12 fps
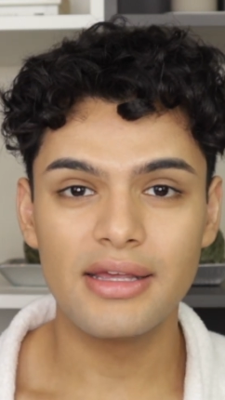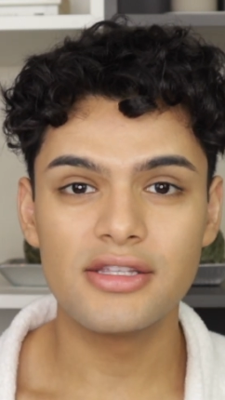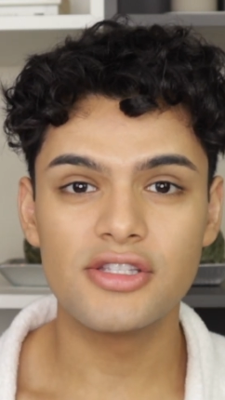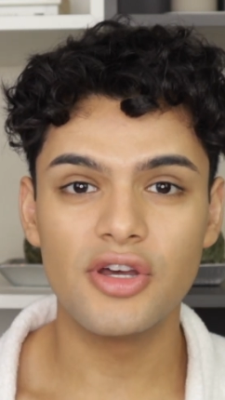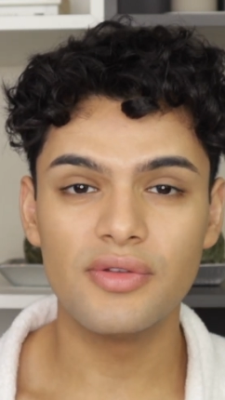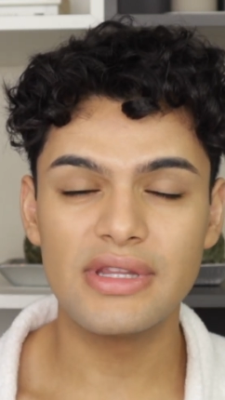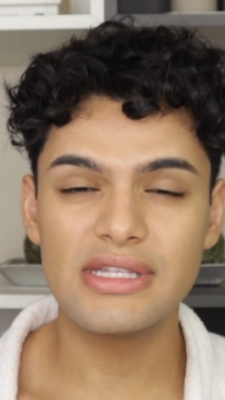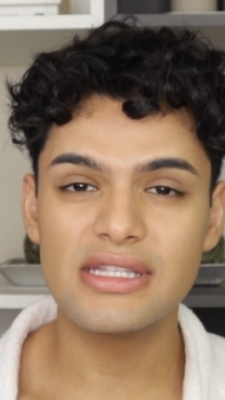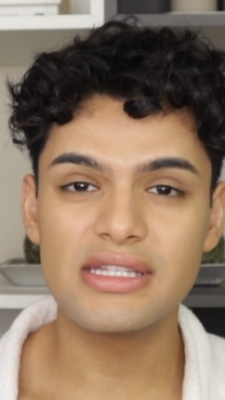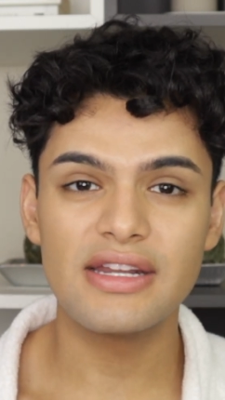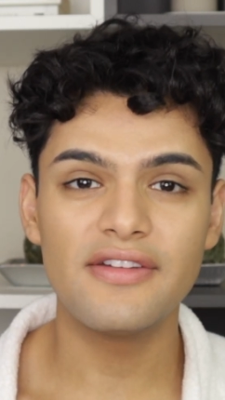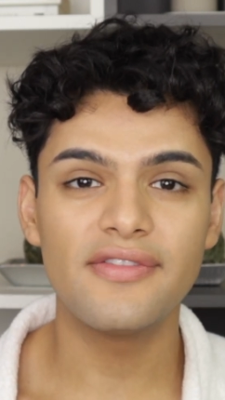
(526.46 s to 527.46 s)
So this
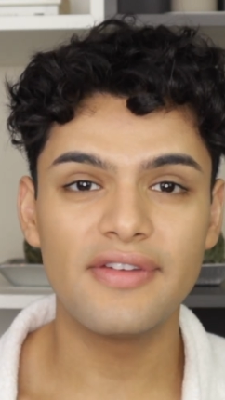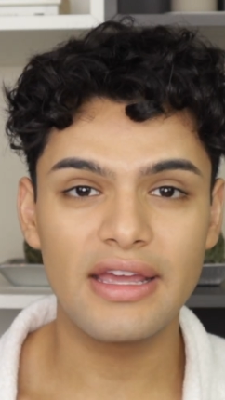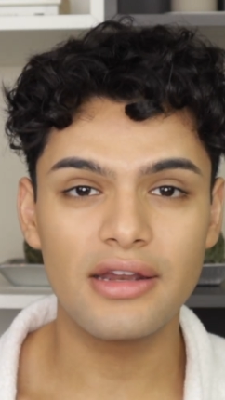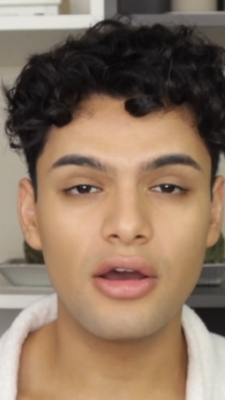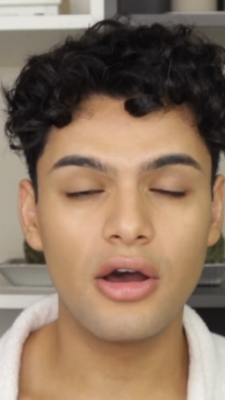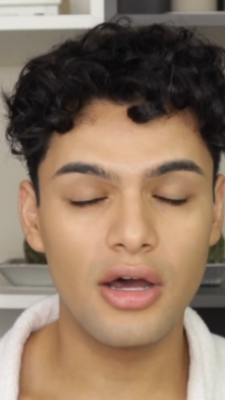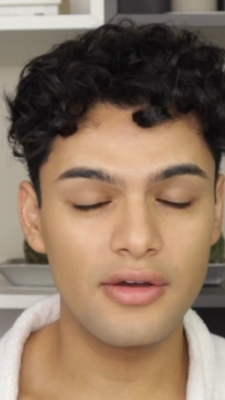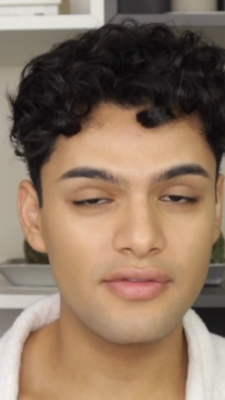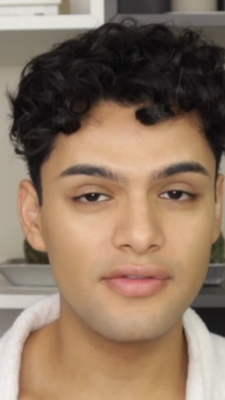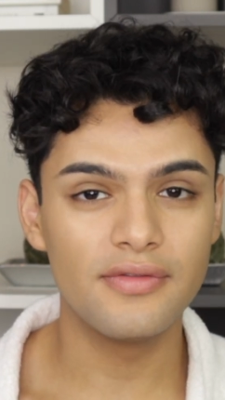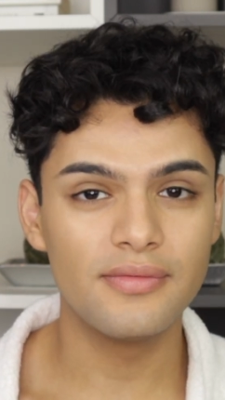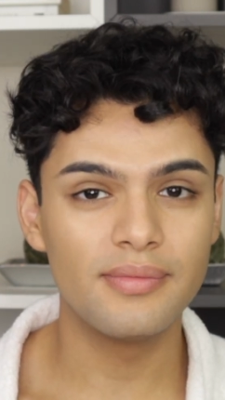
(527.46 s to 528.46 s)
is gonna fade
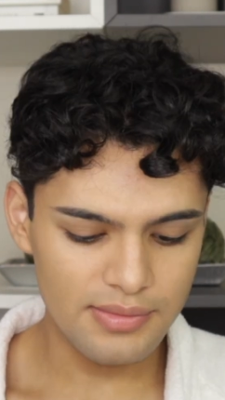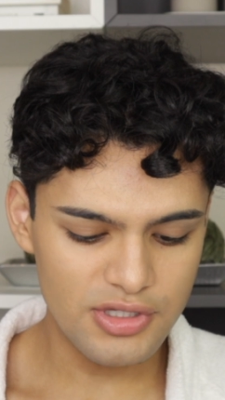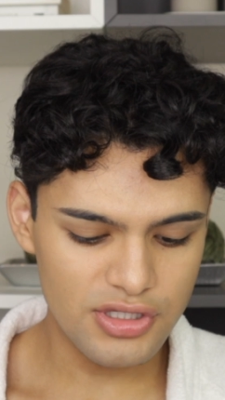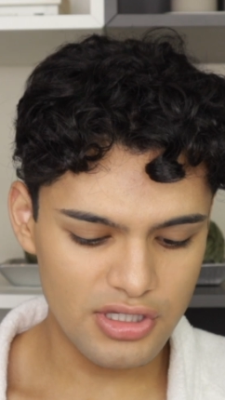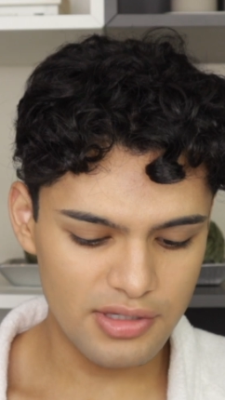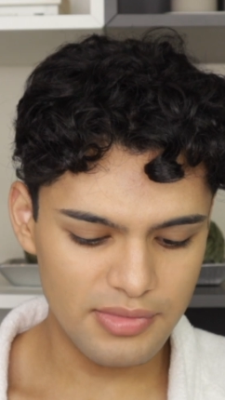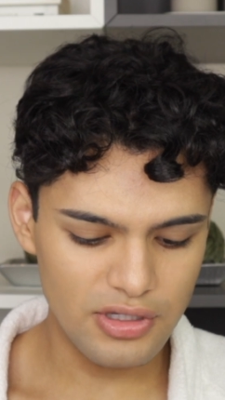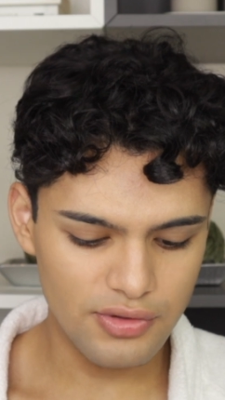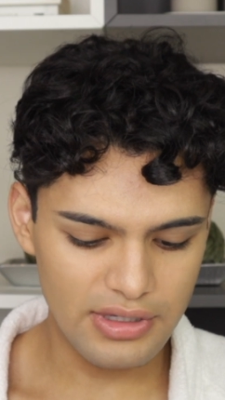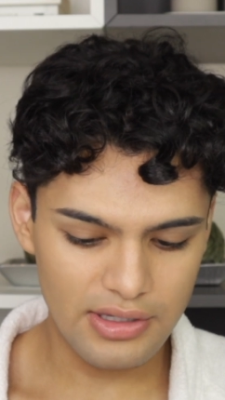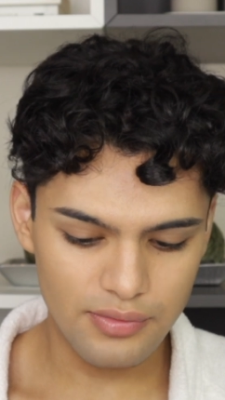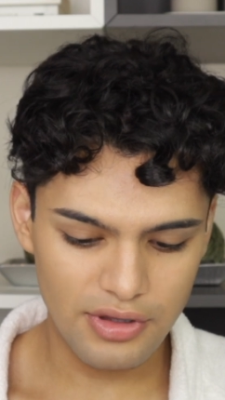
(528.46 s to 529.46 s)
off. I'm just gonna be
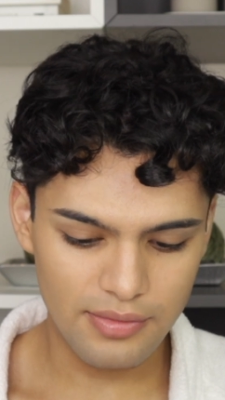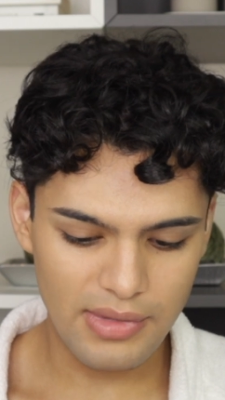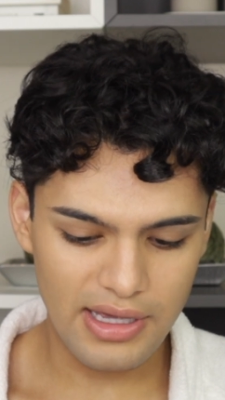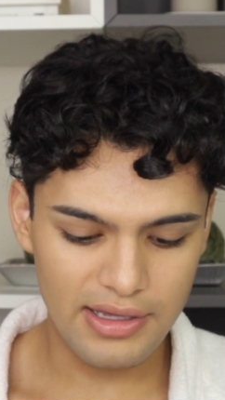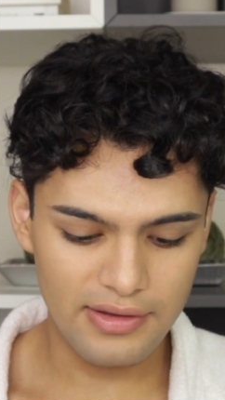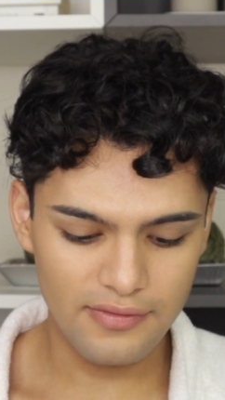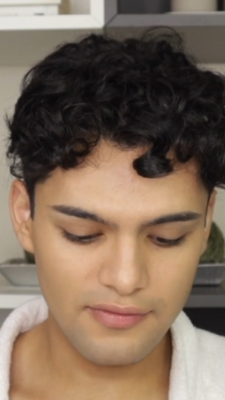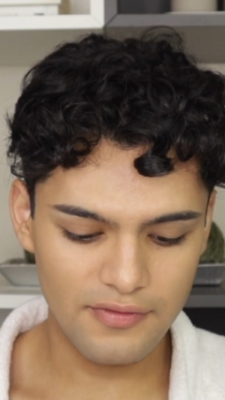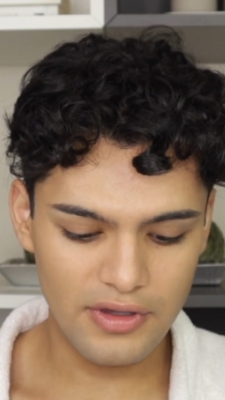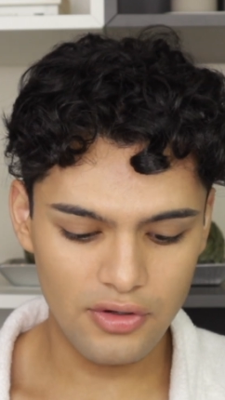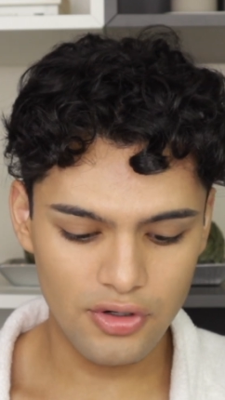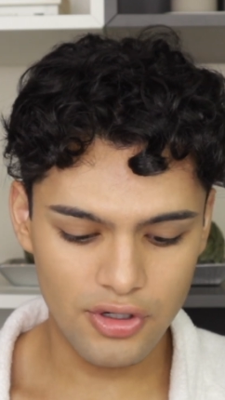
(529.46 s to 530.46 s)
going in with my
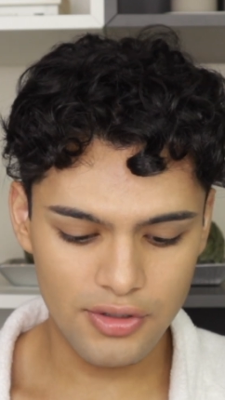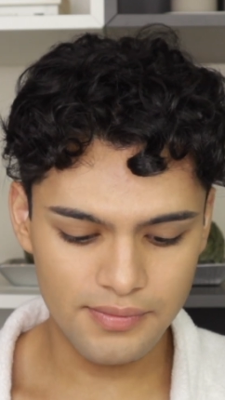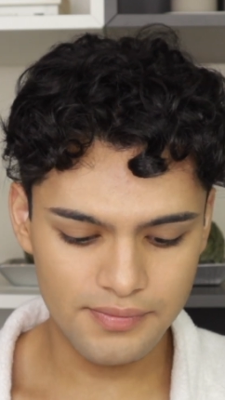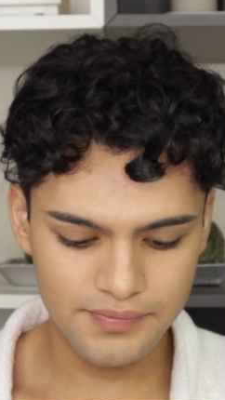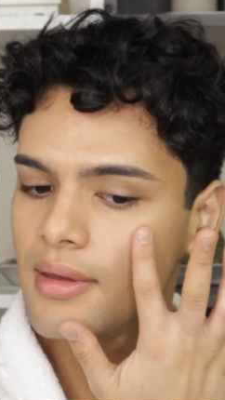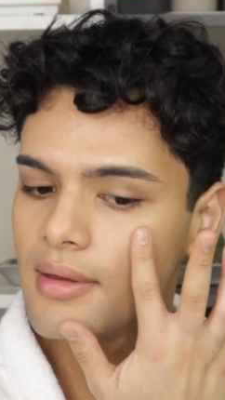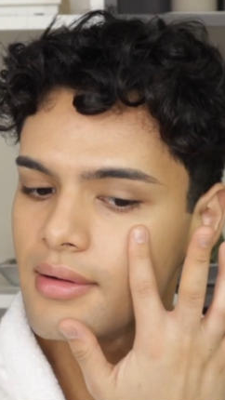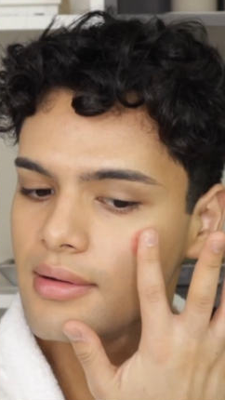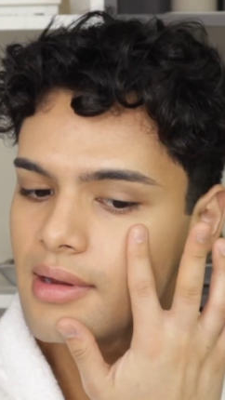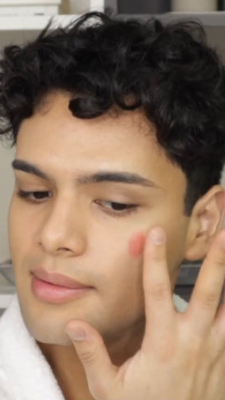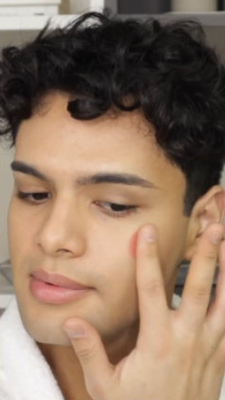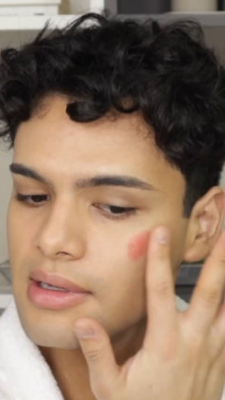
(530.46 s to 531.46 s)
finger and
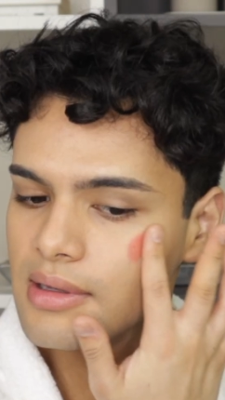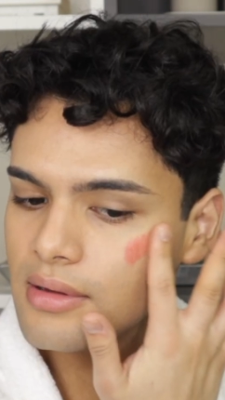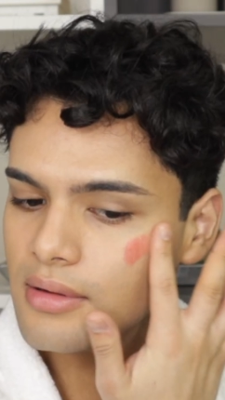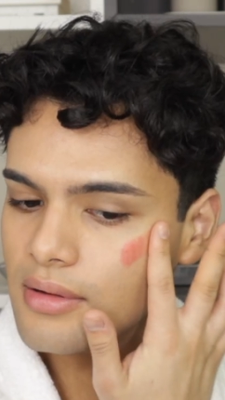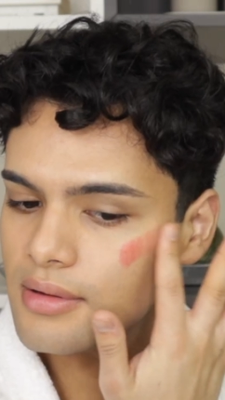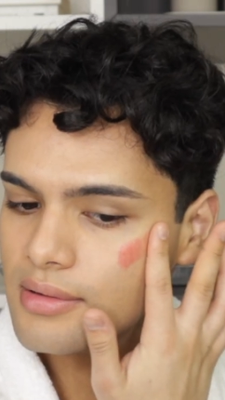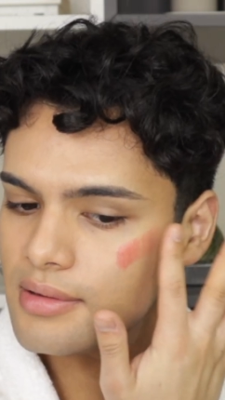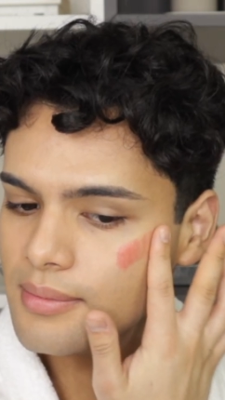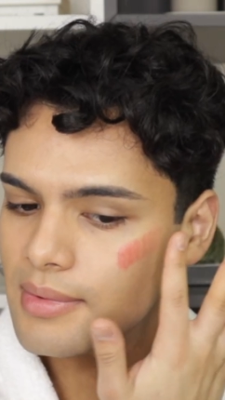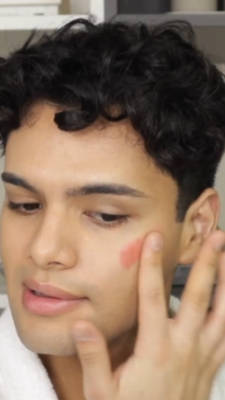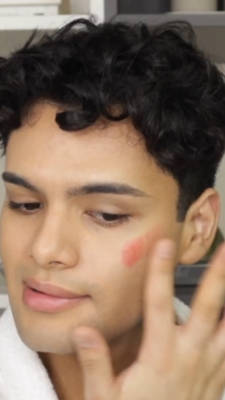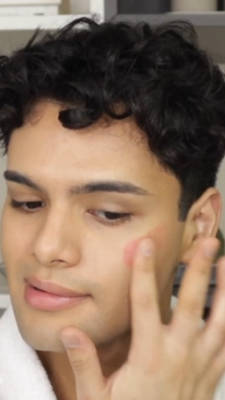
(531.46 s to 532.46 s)
dabbing it onto
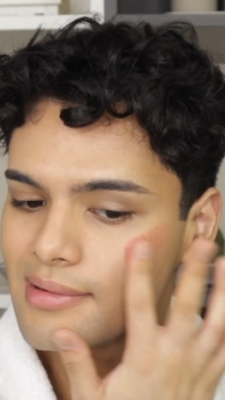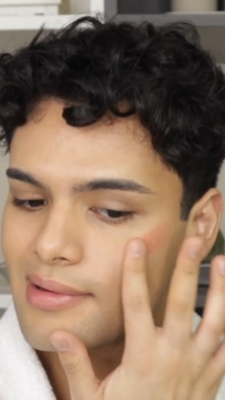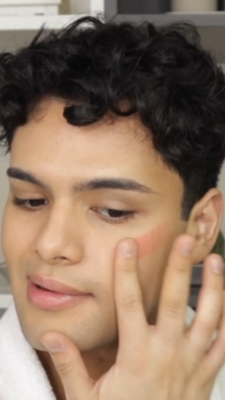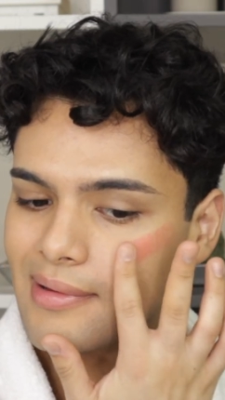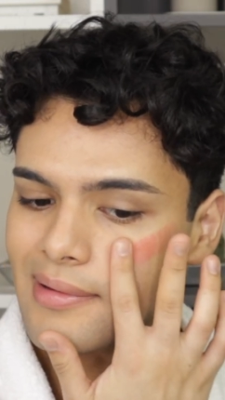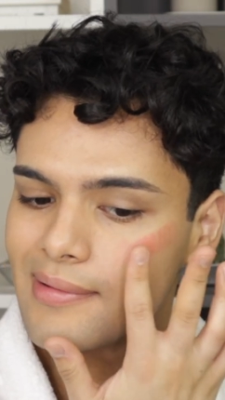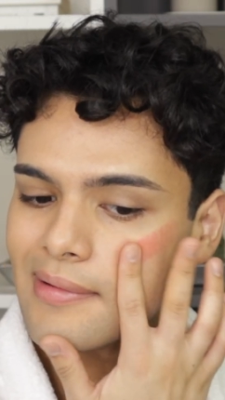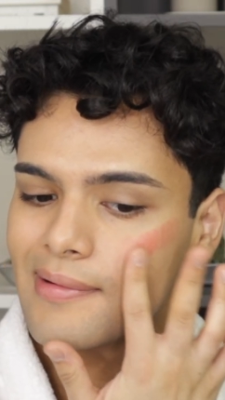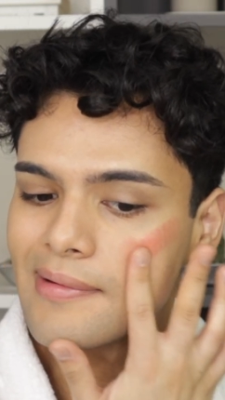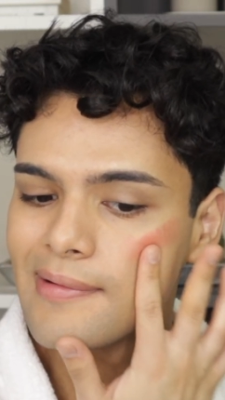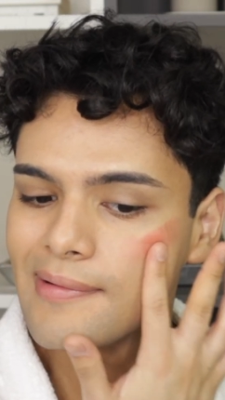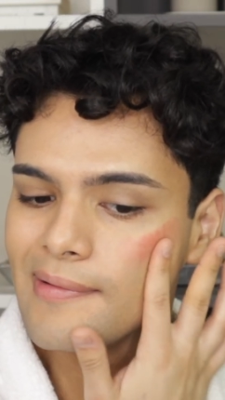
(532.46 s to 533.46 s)
my skin.